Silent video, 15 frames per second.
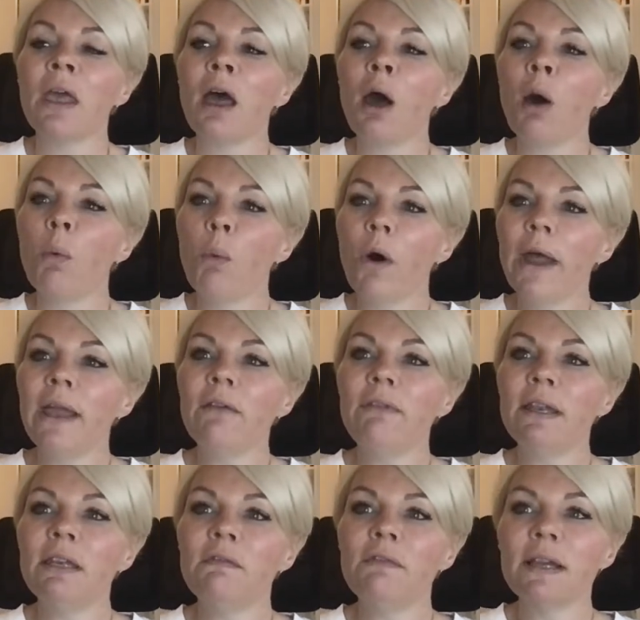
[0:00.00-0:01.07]
Why have
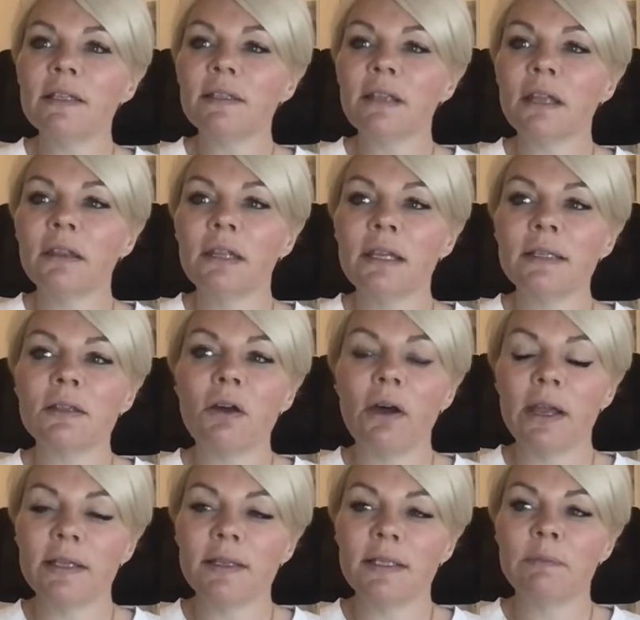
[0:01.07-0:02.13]
LendInvest done this? I
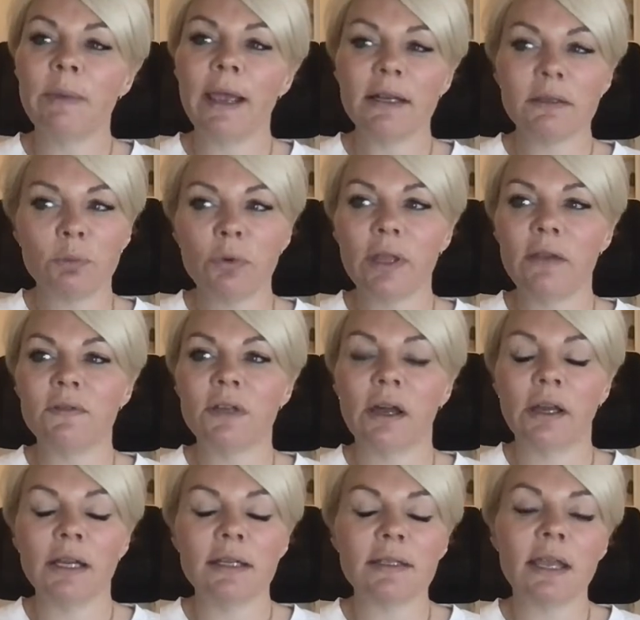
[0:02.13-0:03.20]
suspect what they've done
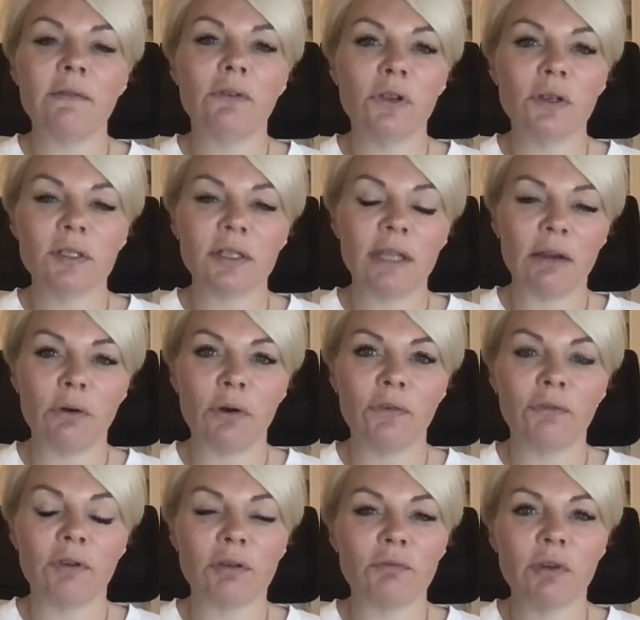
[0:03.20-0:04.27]
is they've looked at their
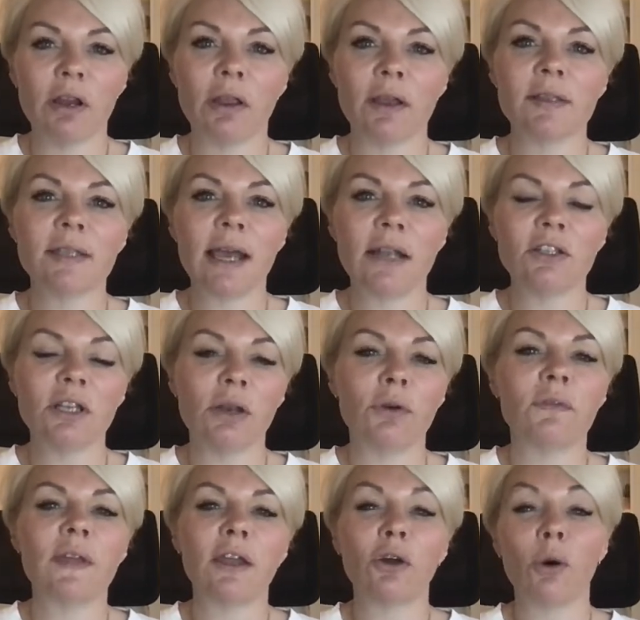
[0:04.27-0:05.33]
offering, realised that actually a lot of
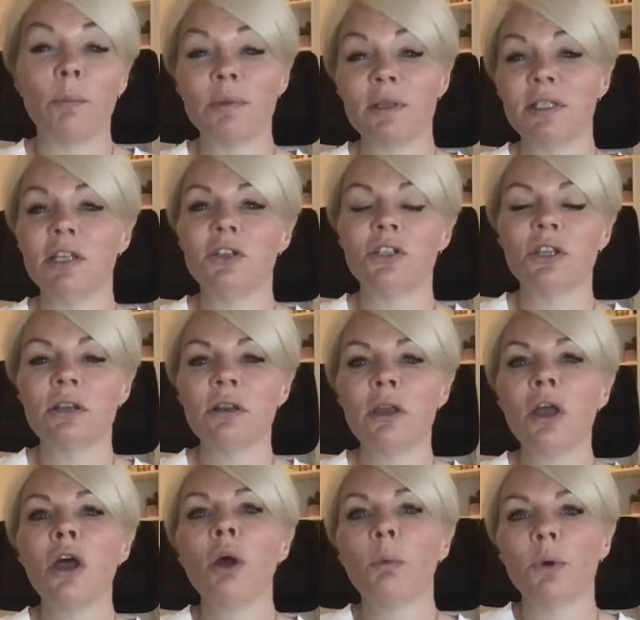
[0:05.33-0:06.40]
their competition
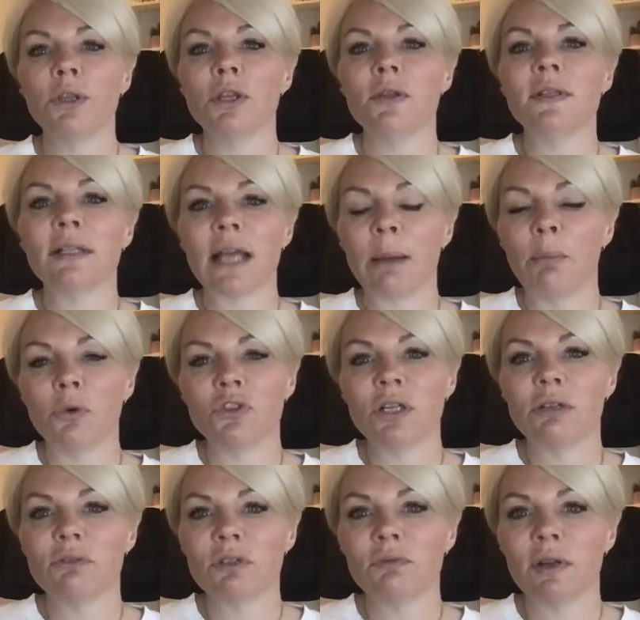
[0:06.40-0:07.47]
were using that more
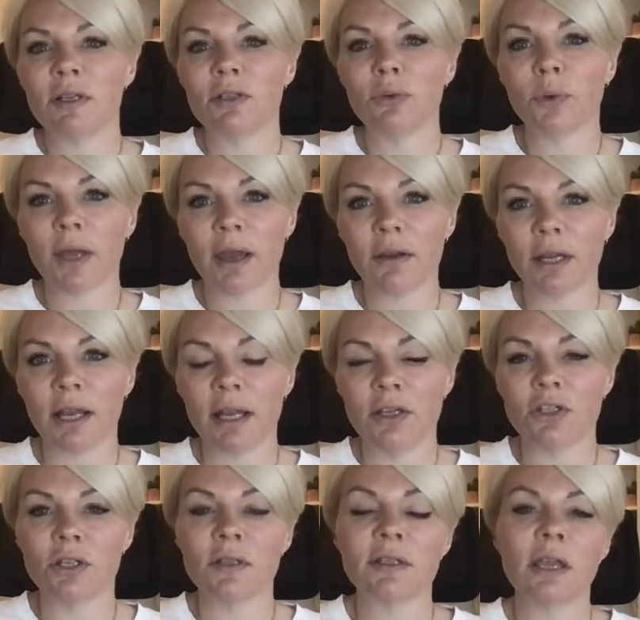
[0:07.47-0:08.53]
generous rental
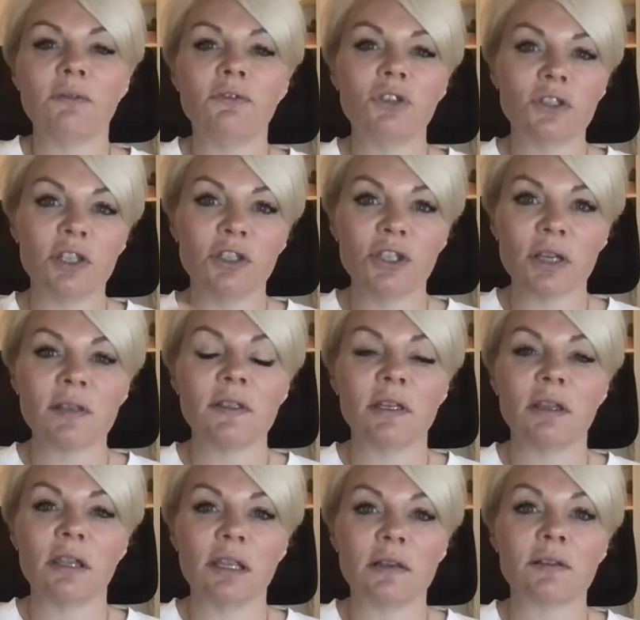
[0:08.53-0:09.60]
calculations. They've just adjusted
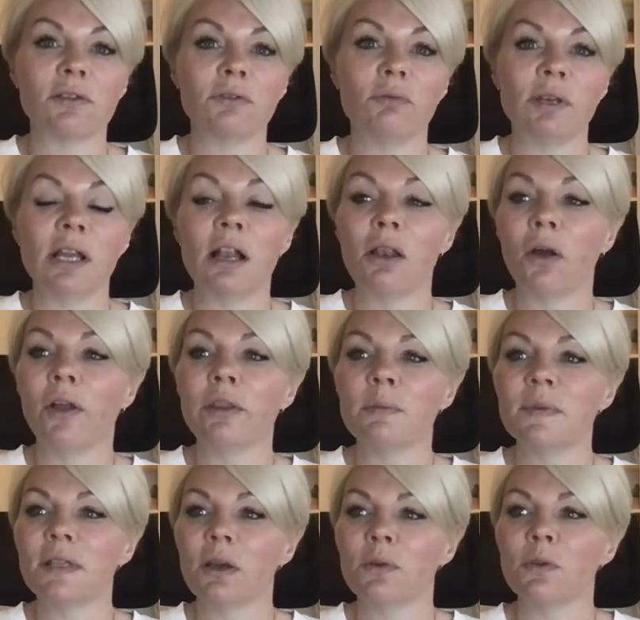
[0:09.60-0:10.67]
things to really align
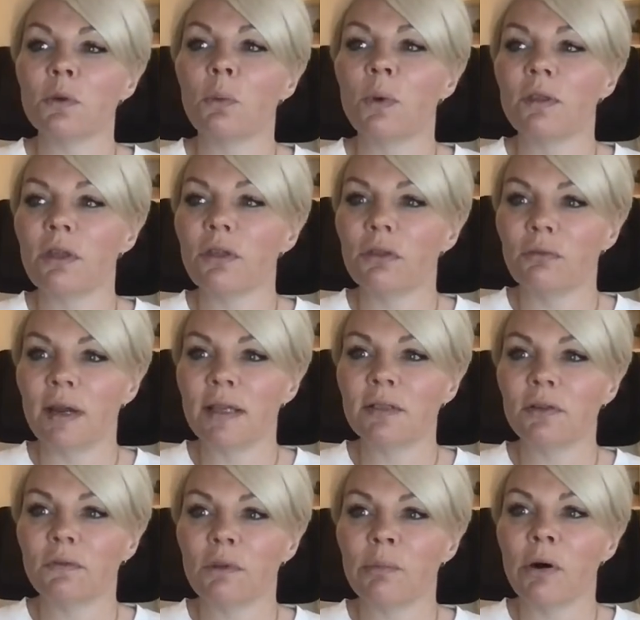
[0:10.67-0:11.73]
themselves with the rest
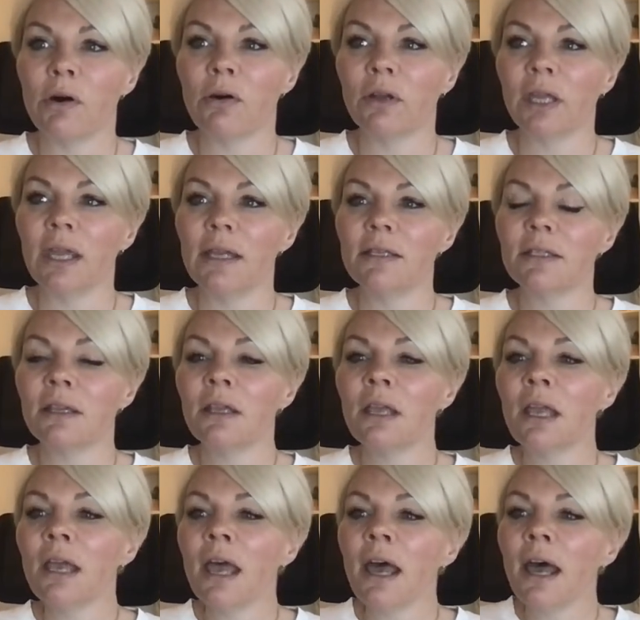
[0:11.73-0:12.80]
of the market.
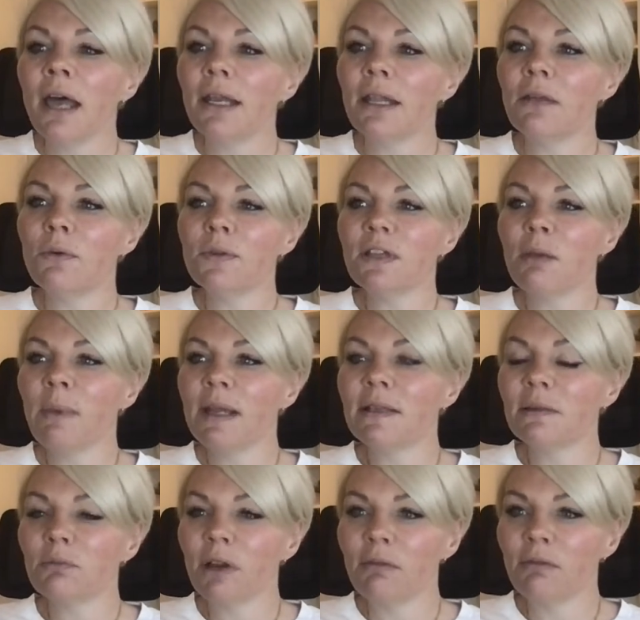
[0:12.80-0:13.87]
Now, they've also made
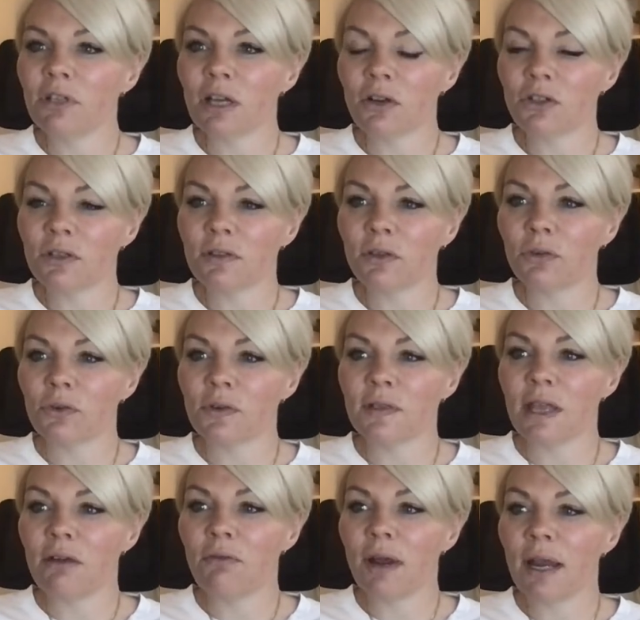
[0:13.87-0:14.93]
some rate reductions across
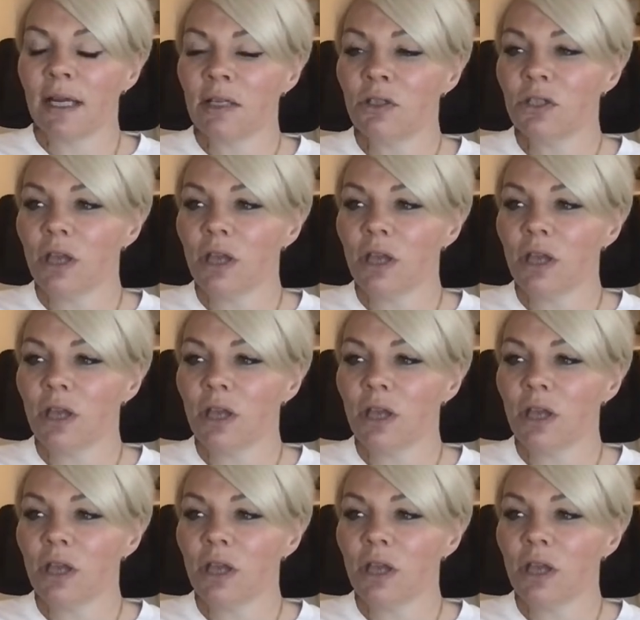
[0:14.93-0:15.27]
their range.